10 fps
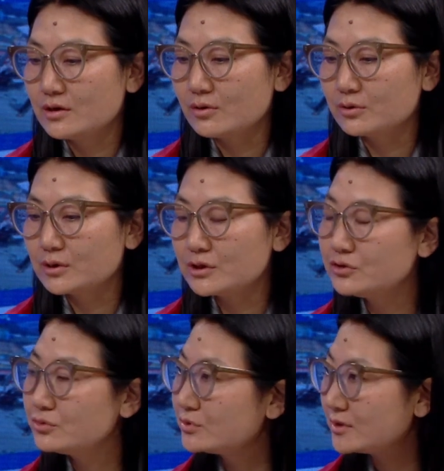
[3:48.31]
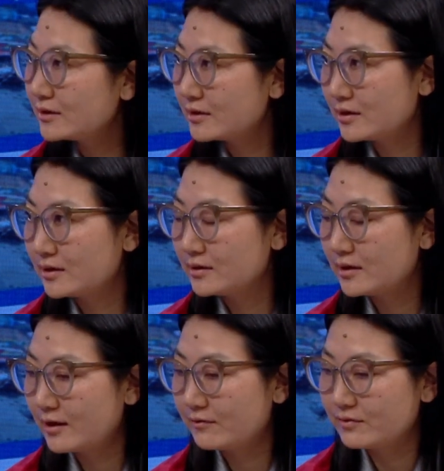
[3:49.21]
on the issues that
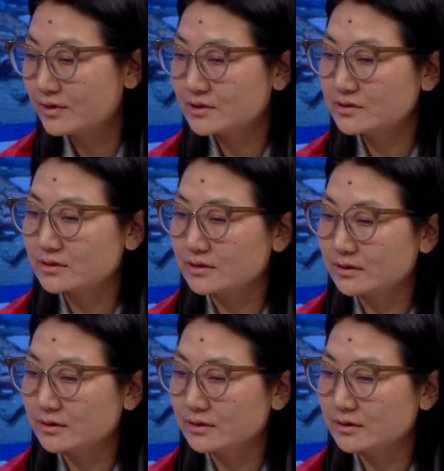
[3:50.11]
they have raised